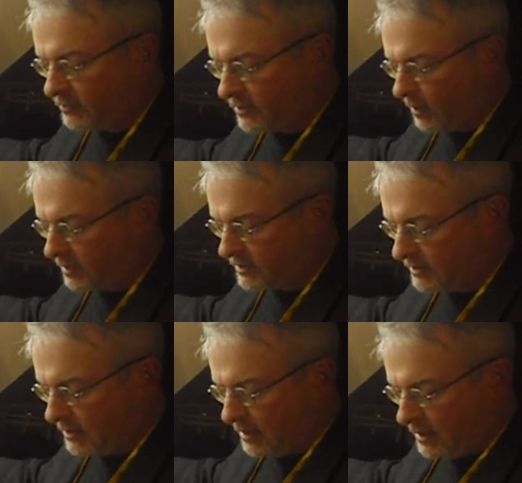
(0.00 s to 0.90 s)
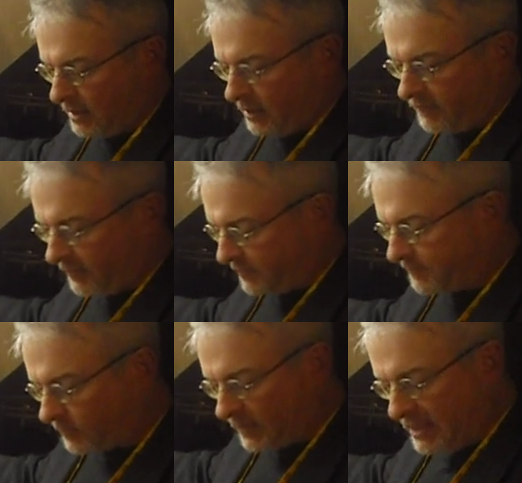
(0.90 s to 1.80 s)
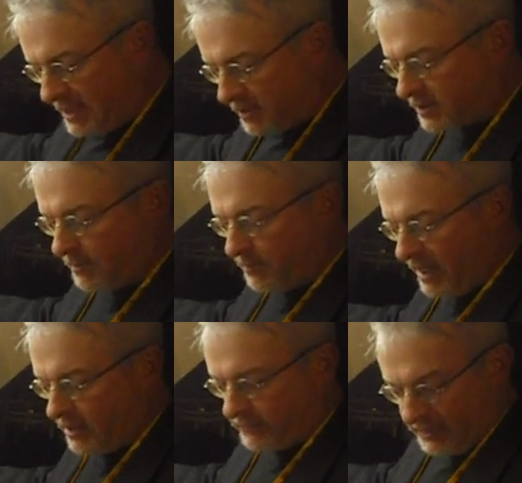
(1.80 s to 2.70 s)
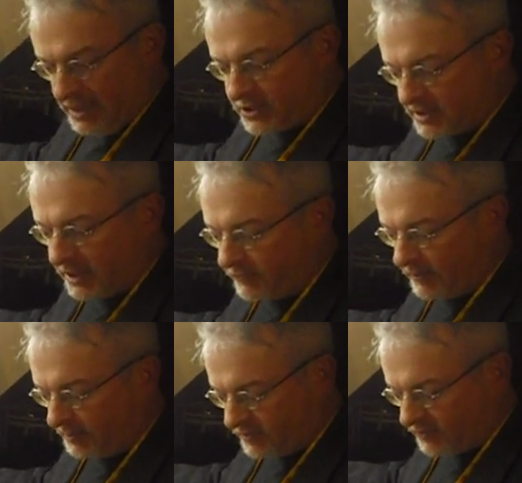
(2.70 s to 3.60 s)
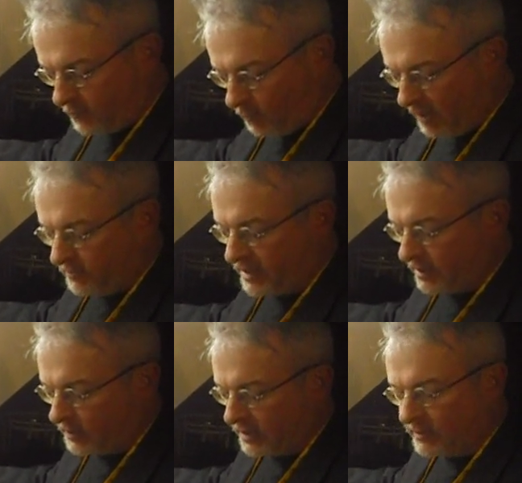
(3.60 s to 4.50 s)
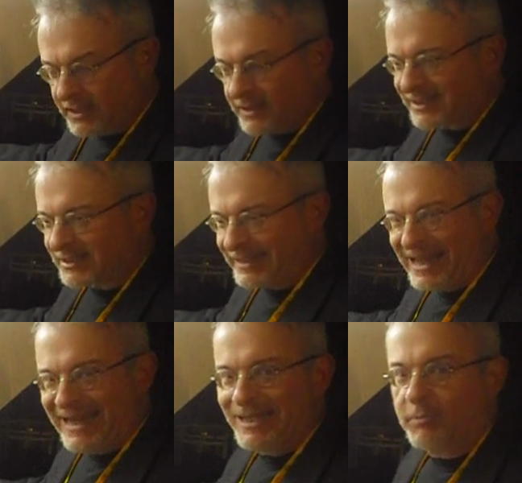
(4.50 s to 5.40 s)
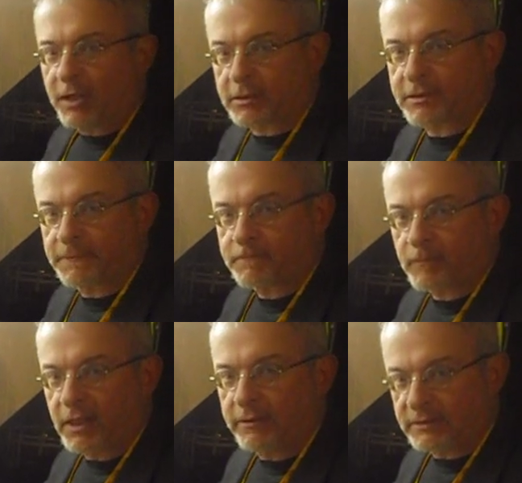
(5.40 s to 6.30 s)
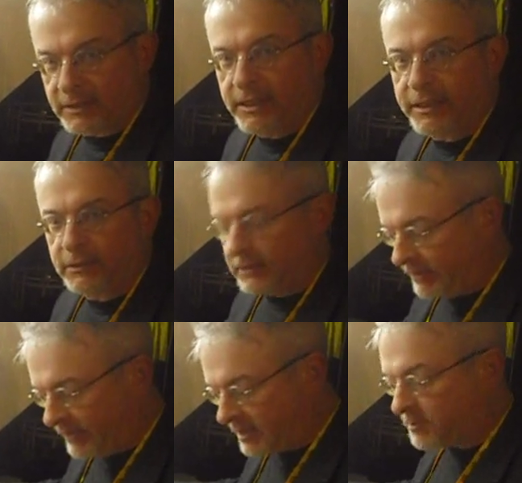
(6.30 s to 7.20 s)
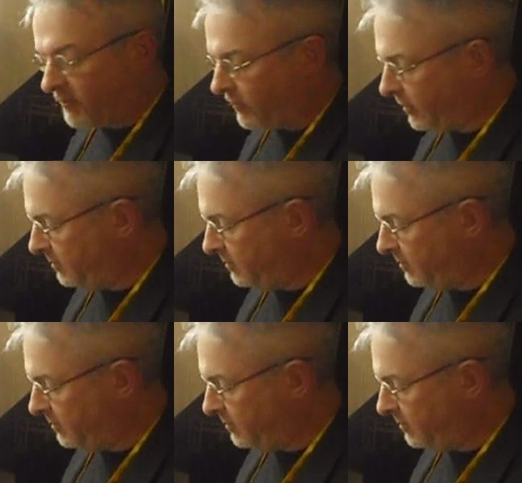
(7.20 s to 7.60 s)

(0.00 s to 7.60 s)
cost for each set of ribbons for one bagpipe is like 80 bucks Canadian, and that's before the